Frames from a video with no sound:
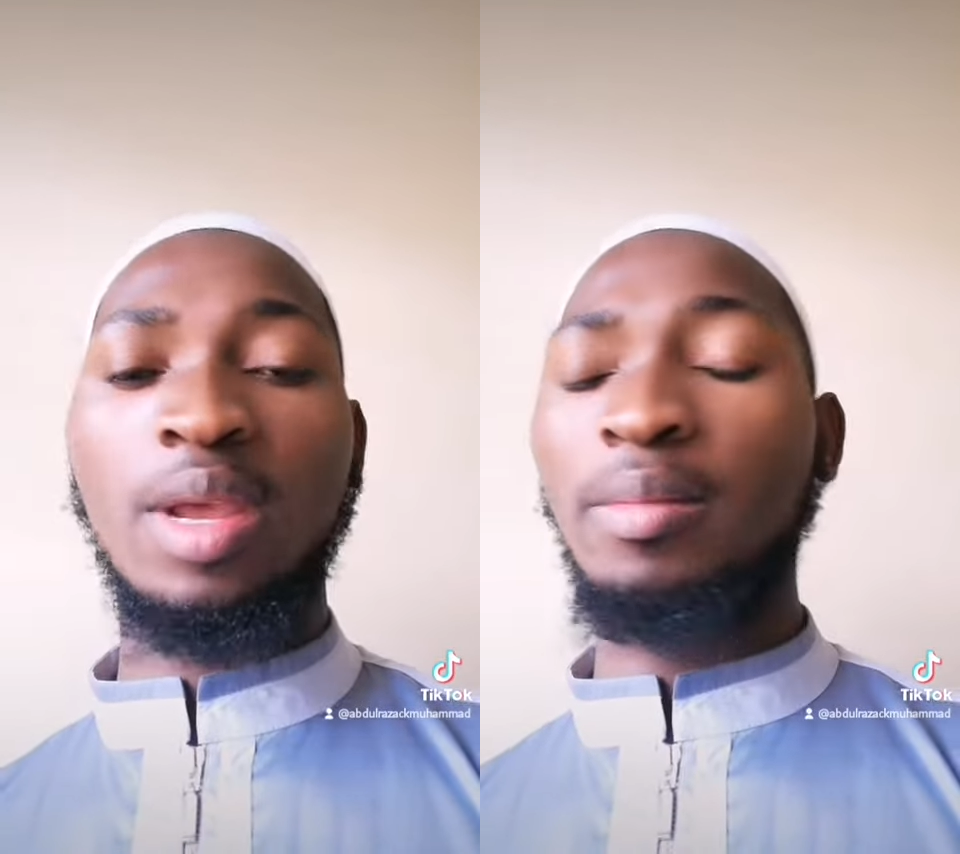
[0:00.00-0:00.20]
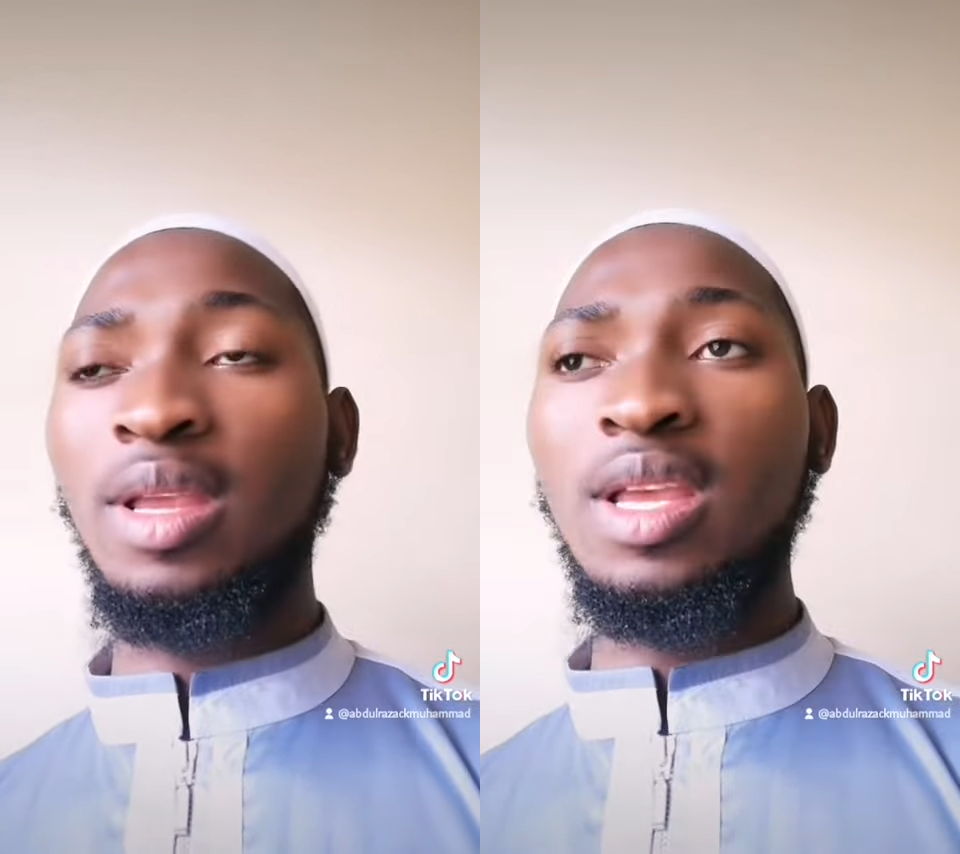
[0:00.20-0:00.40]

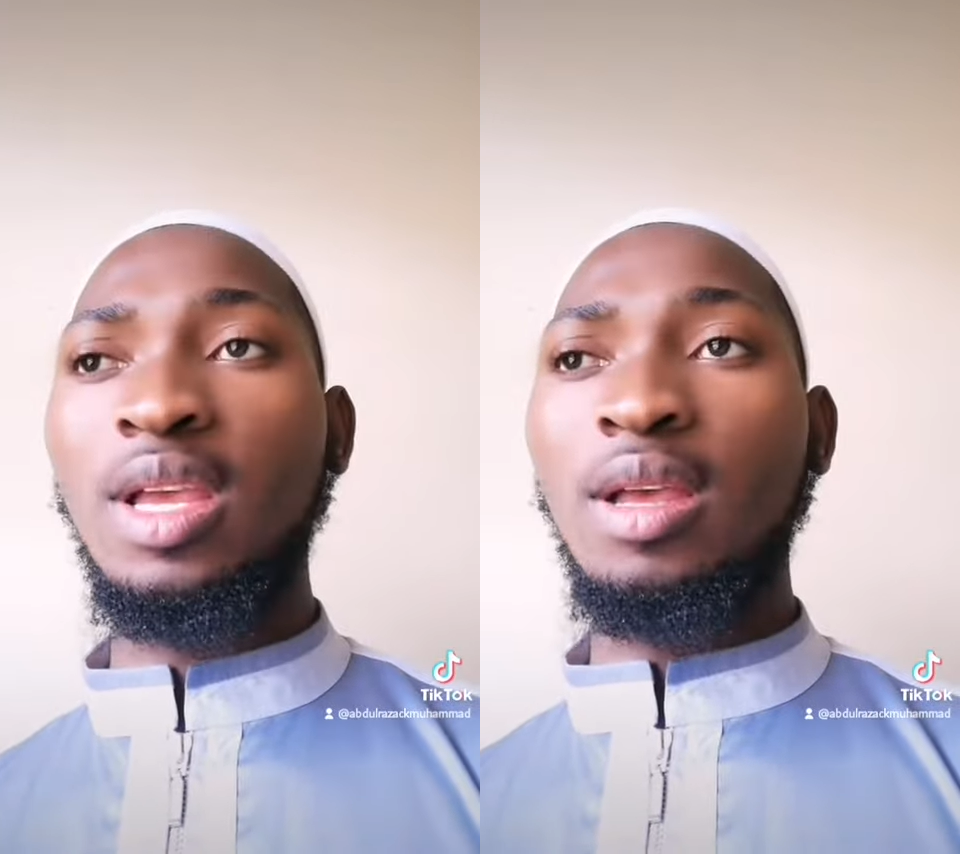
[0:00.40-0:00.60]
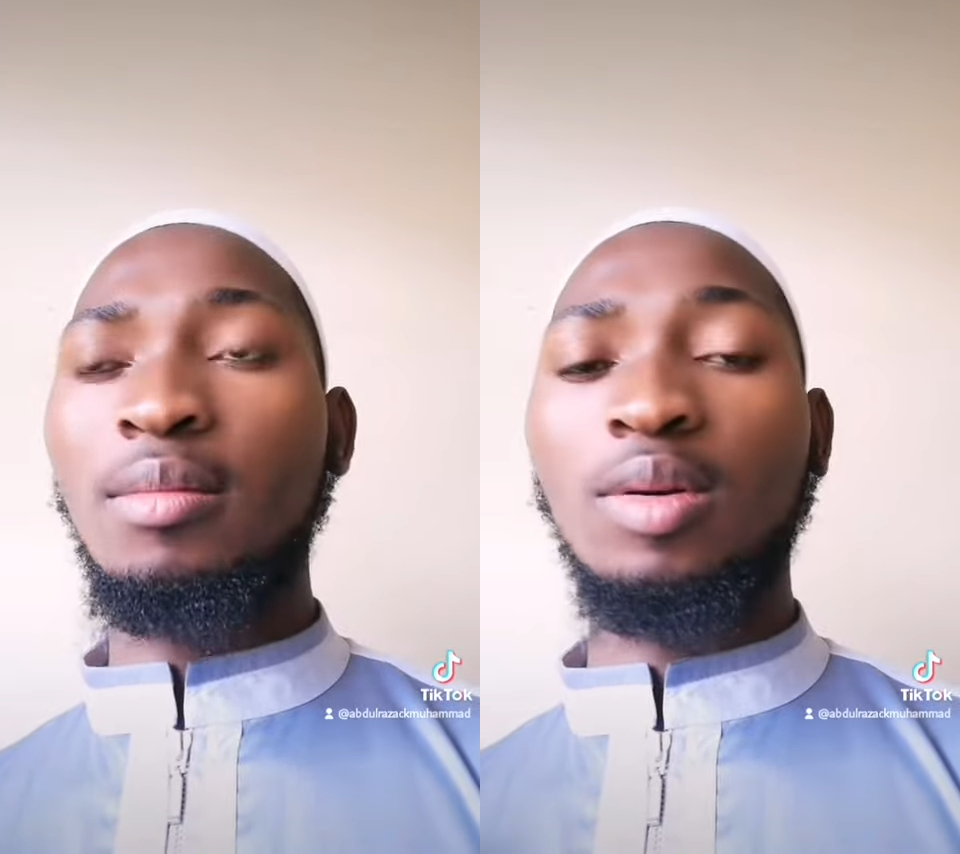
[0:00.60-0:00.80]
maybe
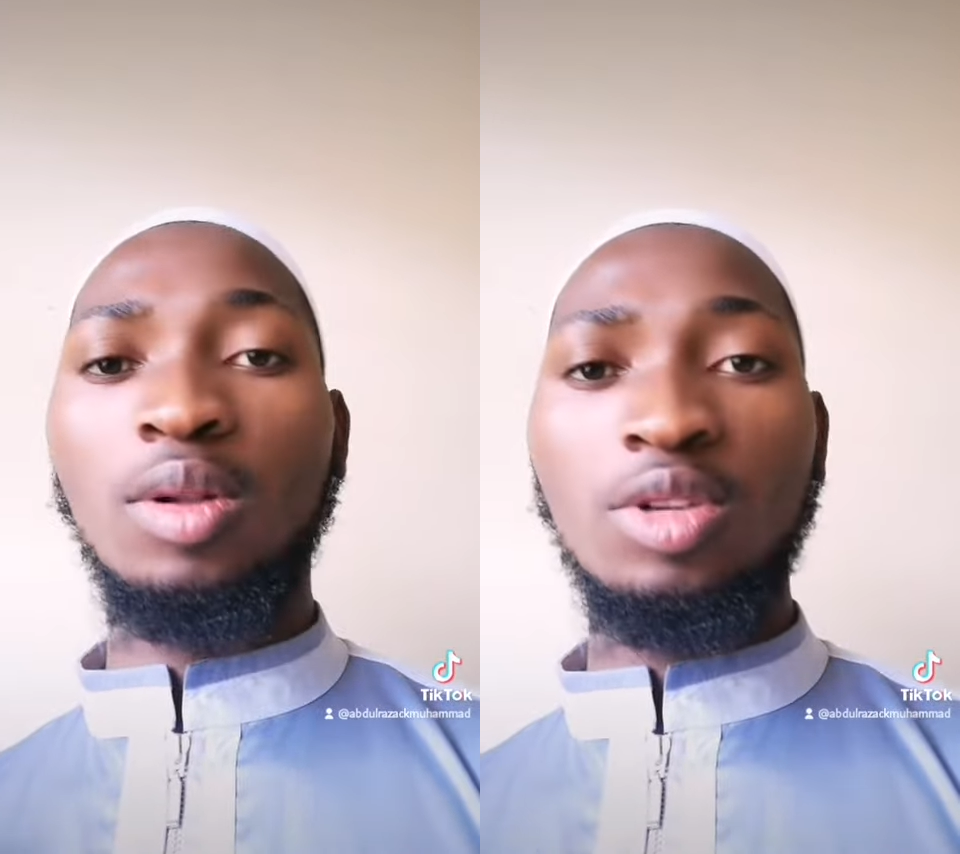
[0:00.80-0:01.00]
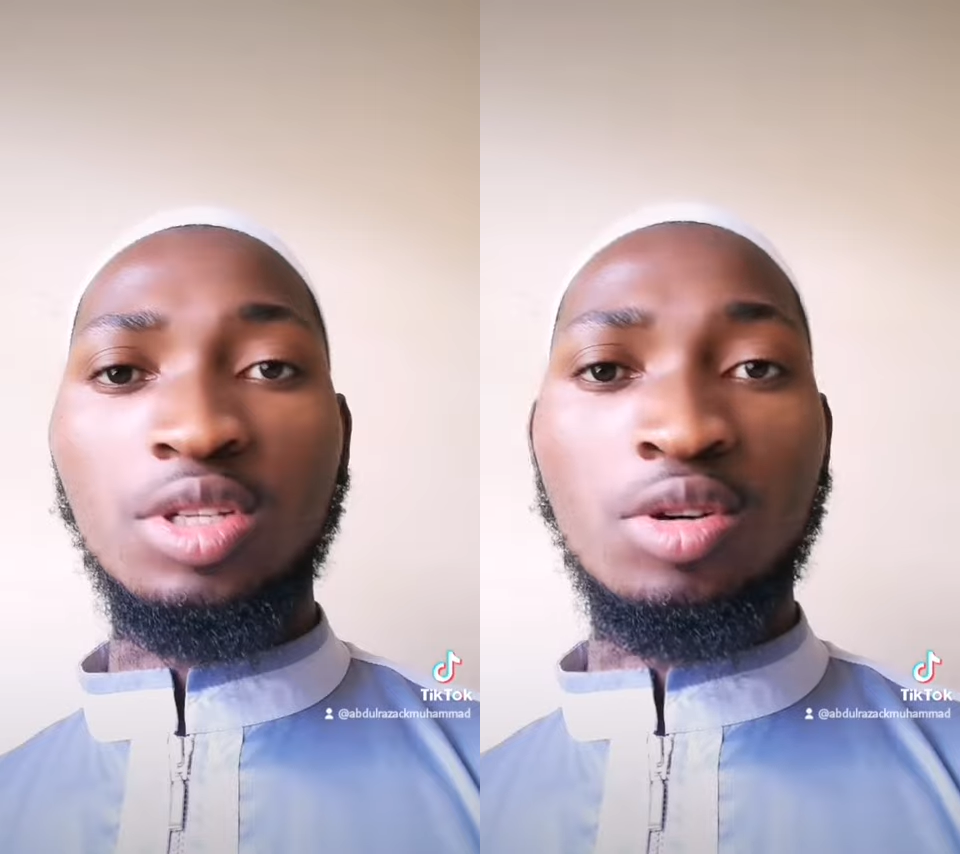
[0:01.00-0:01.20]

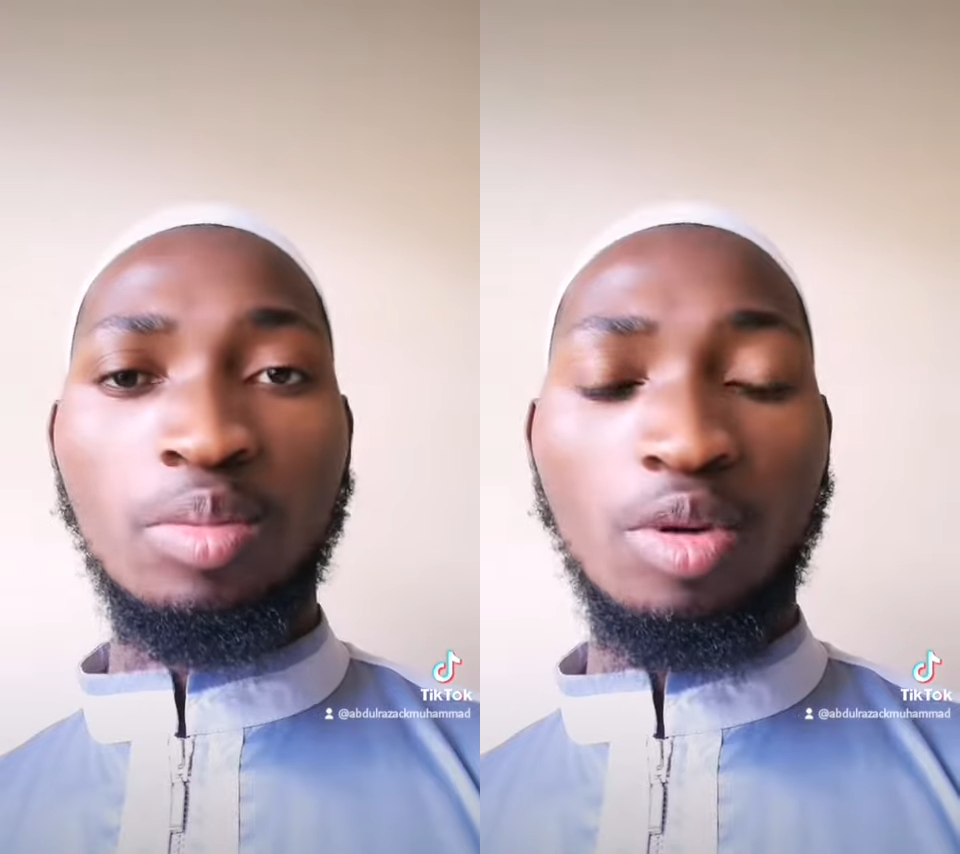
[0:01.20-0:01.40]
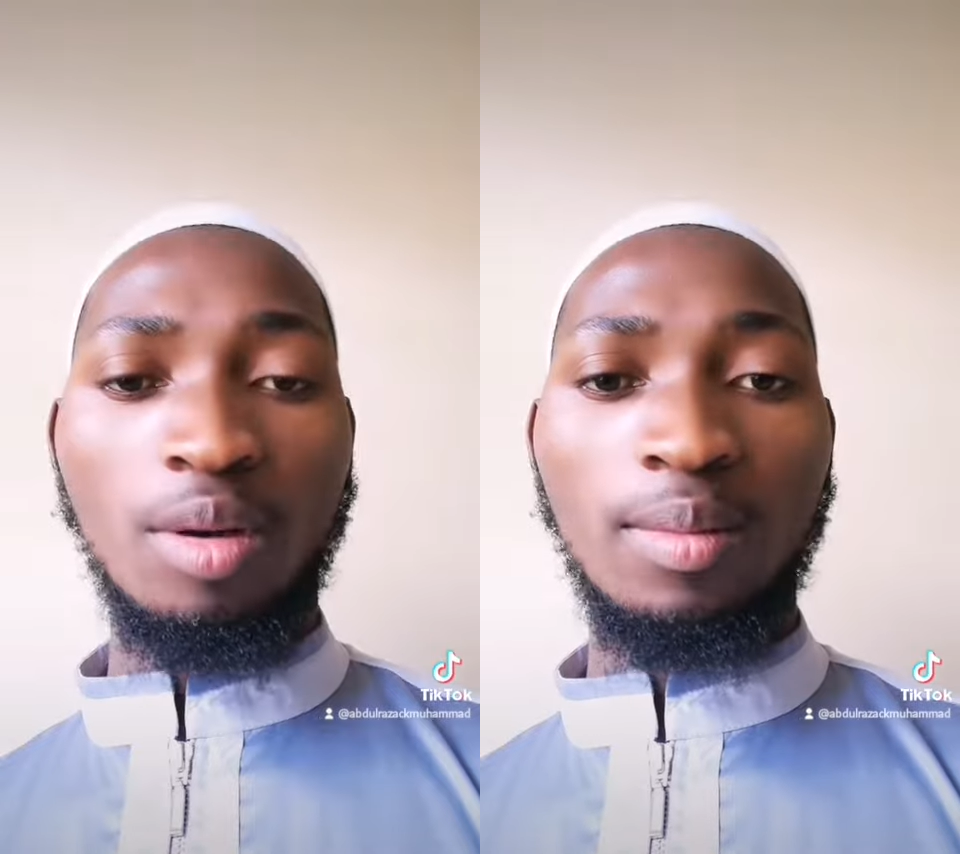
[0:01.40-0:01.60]
biological
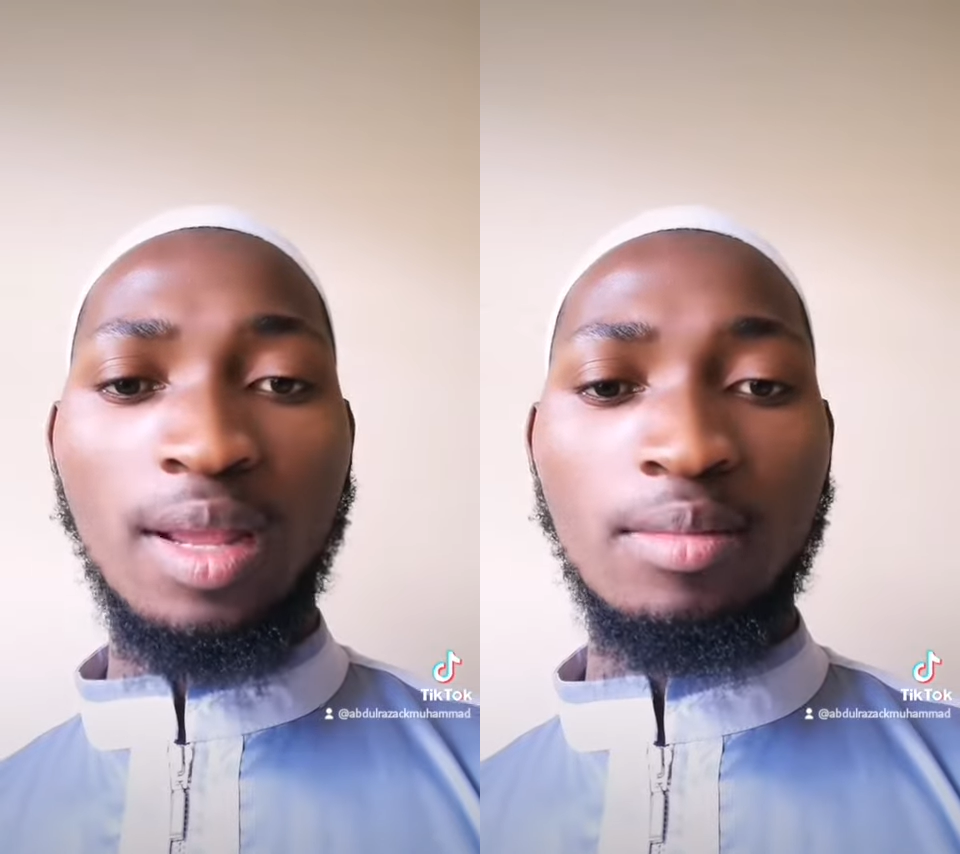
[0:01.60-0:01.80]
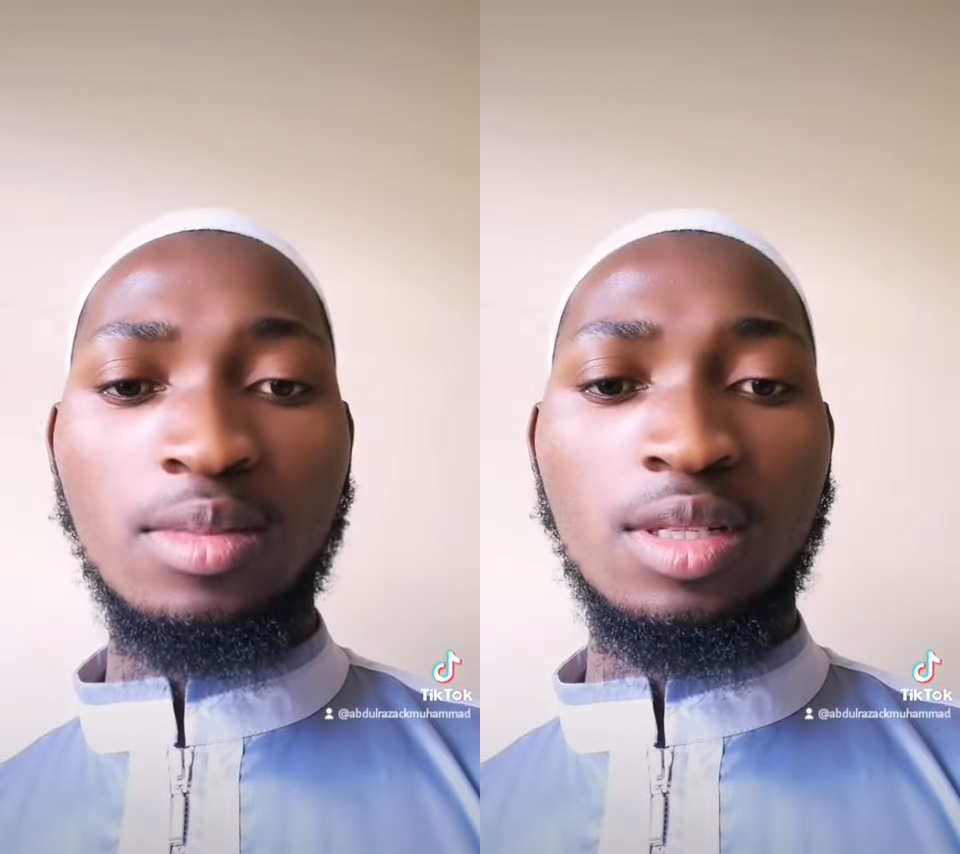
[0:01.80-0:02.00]

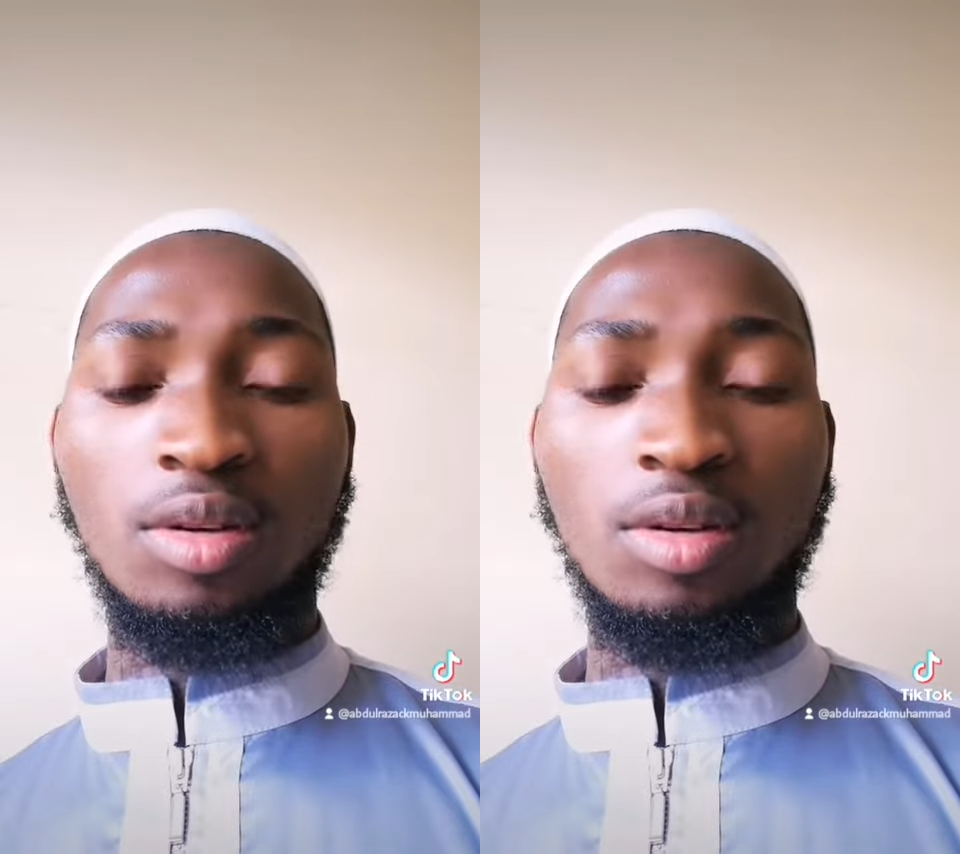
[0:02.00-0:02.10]
problems,